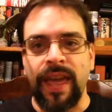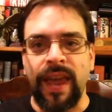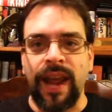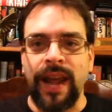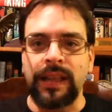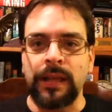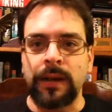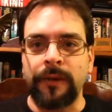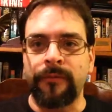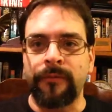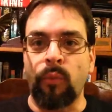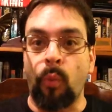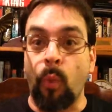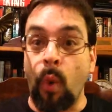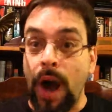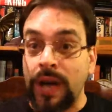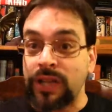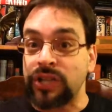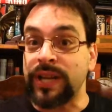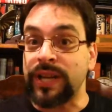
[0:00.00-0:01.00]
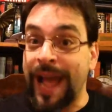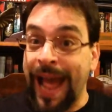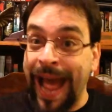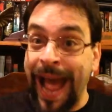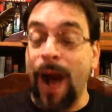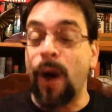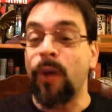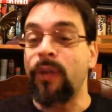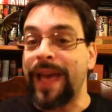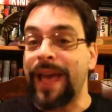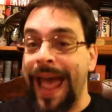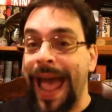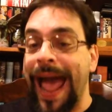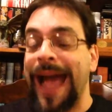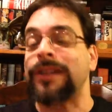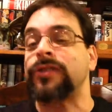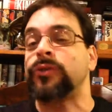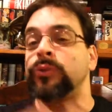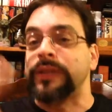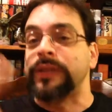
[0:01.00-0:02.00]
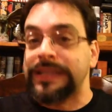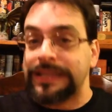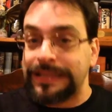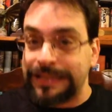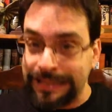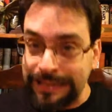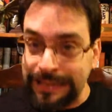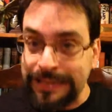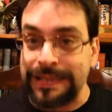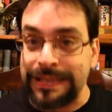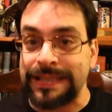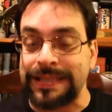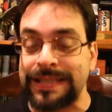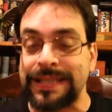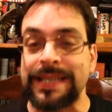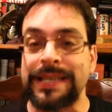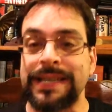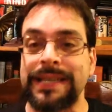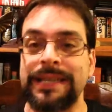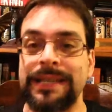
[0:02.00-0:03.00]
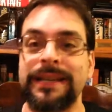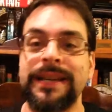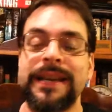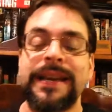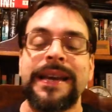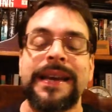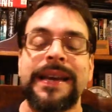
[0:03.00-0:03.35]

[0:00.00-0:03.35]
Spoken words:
And I love watching how they actually did the scene.